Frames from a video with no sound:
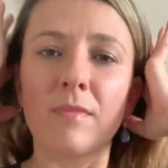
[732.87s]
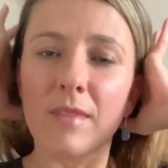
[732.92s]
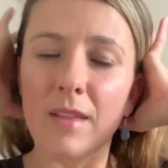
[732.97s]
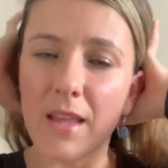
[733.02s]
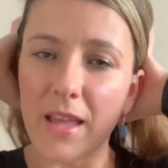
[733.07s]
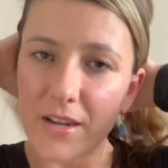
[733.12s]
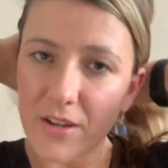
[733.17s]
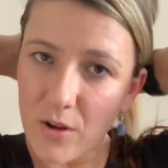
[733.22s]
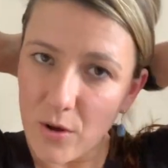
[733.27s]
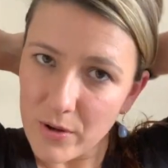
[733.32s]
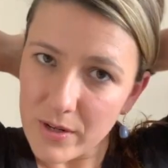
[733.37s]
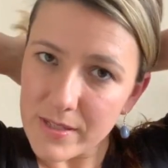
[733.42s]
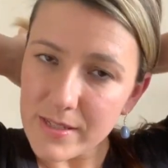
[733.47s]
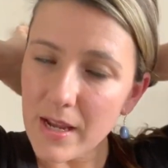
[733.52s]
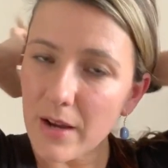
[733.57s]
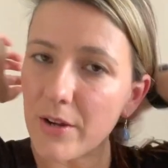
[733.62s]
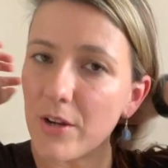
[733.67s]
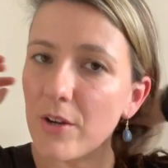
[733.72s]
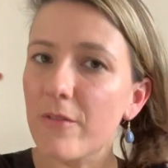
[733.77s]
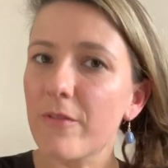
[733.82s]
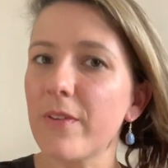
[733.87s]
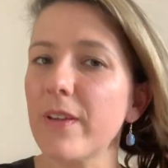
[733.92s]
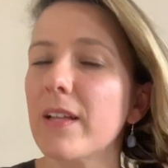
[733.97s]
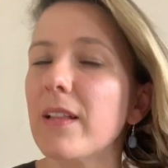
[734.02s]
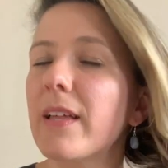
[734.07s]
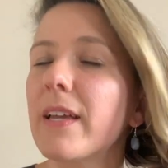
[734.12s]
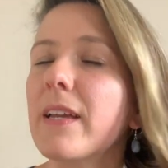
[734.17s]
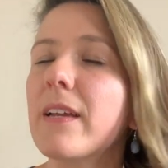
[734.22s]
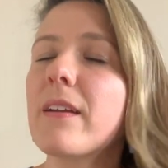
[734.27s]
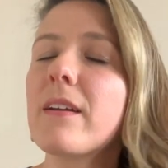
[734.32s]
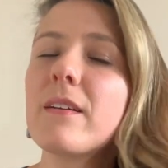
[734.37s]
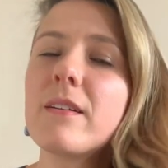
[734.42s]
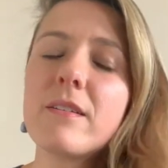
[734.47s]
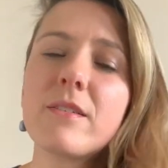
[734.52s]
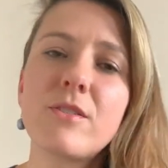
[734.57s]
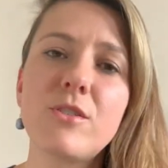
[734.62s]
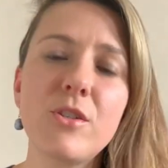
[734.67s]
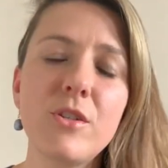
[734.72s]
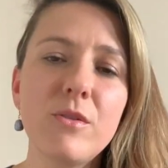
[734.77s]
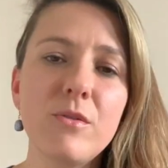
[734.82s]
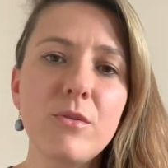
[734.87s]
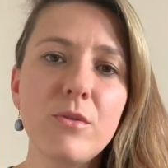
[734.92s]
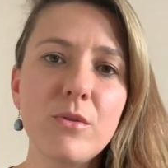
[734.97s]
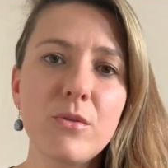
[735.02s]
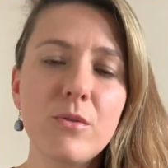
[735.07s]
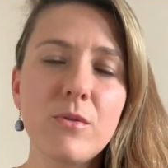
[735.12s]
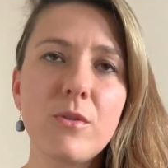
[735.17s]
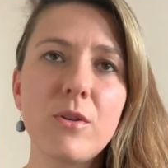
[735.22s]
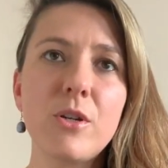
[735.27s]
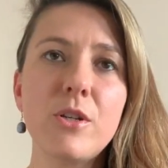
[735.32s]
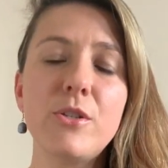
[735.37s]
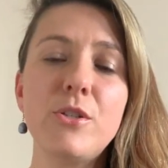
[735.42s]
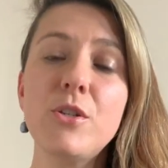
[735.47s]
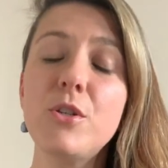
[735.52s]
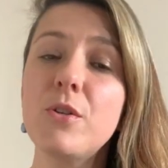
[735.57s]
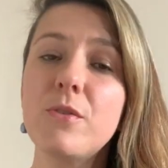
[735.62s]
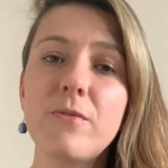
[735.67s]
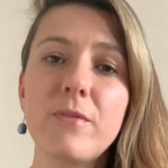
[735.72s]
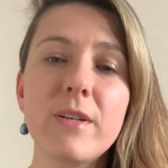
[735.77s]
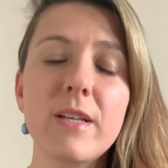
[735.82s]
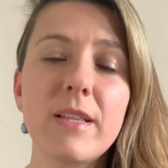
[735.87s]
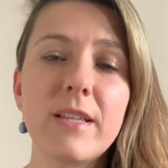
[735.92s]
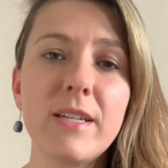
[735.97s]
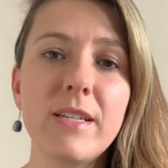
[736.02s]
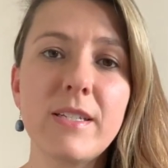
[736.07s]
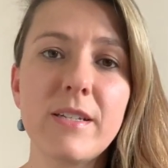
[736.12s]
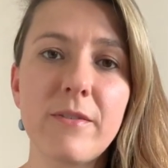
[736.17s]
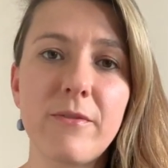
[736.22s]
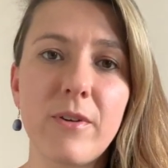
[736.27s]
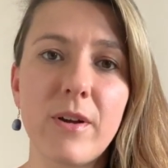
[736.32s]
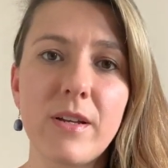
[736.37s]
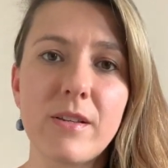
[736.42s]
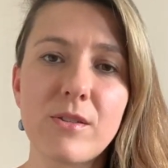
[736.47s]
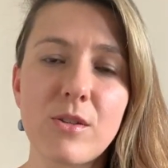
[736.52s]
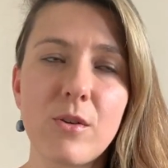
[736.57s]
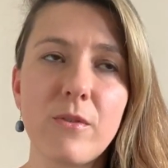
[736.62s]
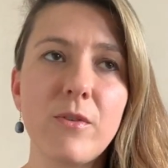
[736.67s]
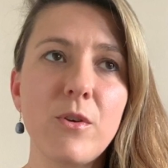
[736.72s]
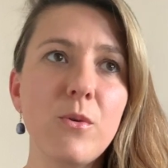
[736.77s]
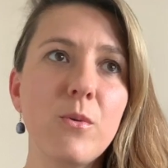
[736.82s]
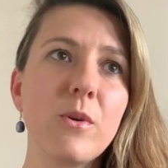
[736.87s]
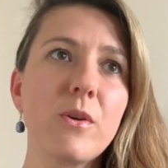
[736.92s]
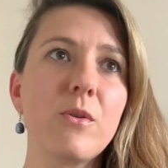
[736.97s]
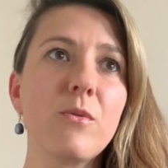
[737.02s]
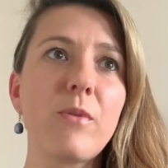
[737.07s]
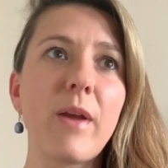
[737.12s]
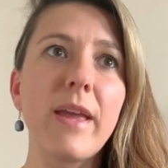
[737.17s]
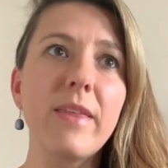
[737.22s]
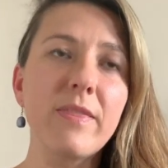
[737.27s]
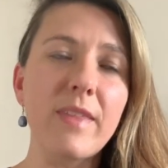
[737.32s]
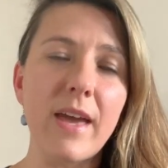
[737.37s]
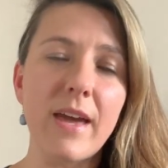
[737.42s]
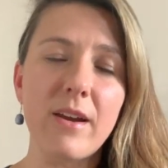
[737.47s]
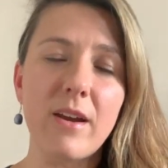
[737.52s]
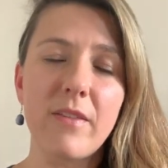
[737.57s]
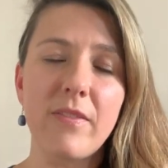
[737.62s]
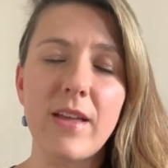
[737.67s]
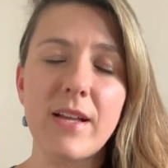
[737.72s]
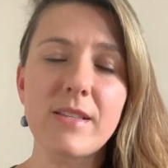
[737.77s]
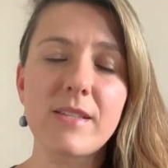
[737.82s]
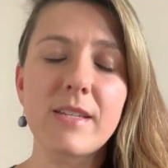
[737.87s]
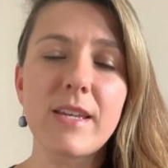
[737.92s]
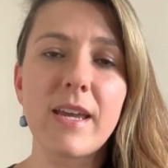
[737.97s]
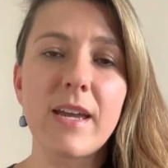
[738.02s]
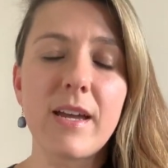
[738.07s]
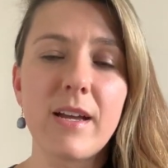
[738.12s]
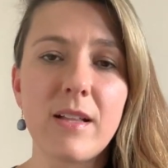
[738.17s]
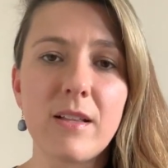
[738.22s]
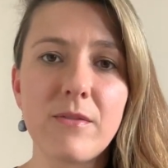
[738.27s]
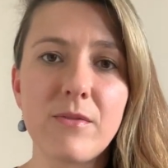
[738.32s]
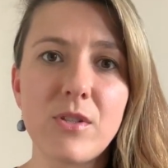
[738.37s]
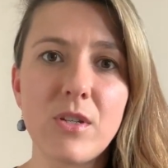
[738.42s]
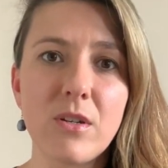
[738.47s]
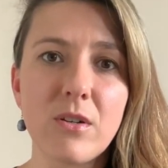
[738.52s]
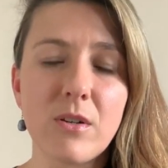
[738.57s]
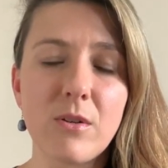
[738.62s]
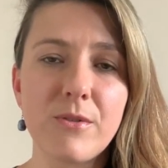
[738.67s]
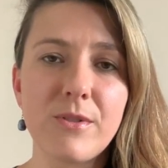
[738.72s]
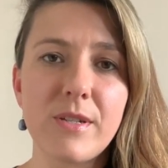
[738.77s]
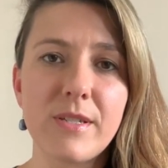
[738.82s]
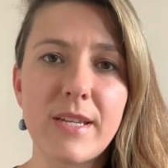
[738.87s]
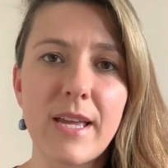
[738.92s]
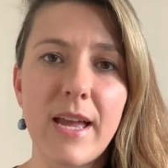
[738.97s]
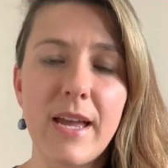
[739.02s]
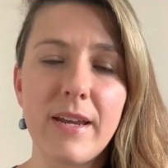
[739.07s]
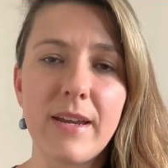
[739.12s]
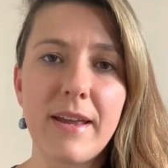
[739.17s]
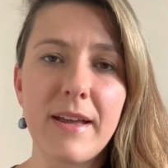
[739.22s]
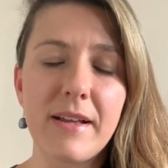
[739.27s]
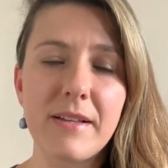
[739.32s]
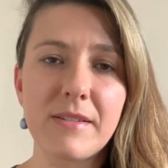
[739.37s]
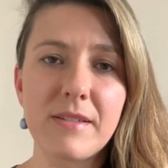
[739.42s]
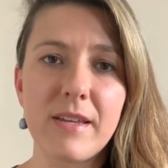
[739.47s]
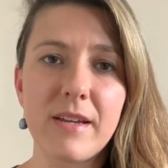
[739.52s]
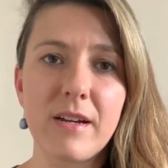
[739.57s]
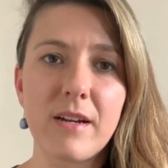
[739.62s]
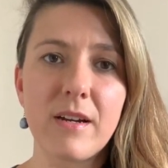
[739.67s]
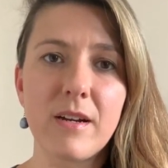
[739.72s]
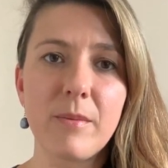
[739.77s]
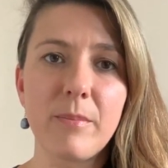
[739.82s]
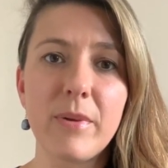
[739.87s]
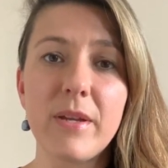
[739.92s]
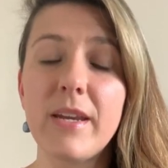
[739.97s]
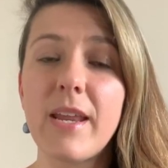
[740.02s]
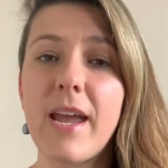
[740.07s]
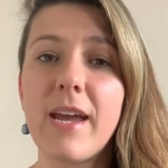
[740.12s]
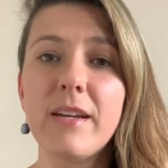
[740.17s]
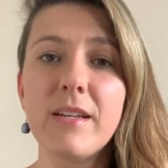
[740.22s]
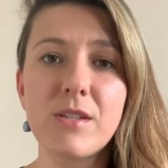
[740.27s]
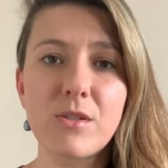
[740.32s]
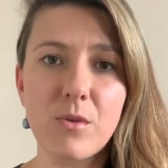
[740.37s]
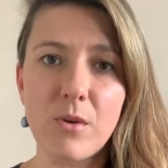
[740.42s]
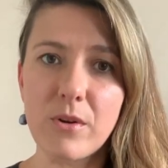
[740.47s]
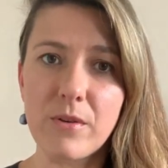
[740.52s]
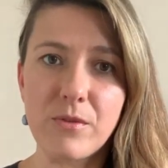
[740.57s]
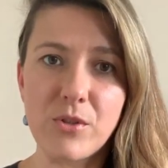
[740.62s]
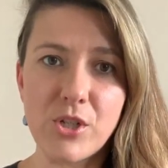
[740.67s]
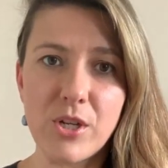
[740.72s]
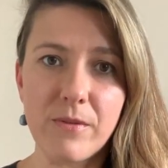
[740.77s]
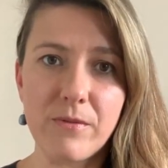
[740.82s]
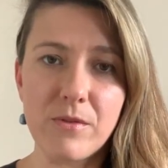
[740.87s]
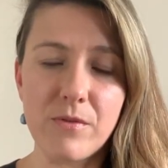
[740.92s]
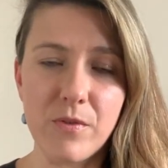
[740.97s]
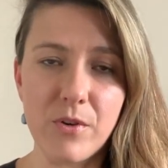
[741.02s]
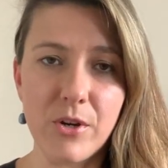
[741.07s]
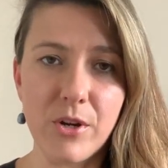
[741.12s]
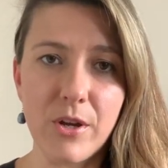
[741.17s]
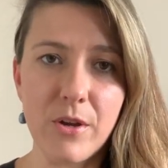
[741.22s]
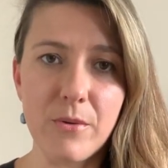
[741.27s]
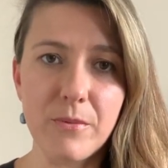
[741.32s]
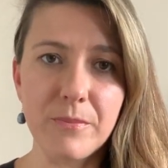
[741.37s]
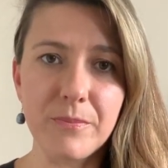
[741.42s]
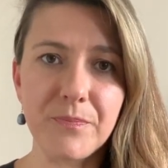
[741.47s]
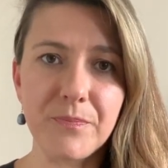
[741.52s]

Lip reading: And notice how you're feeling. Do you feel any different? So if you were to rate that on that scale of 0 to 10, has there been any sort of shift for you?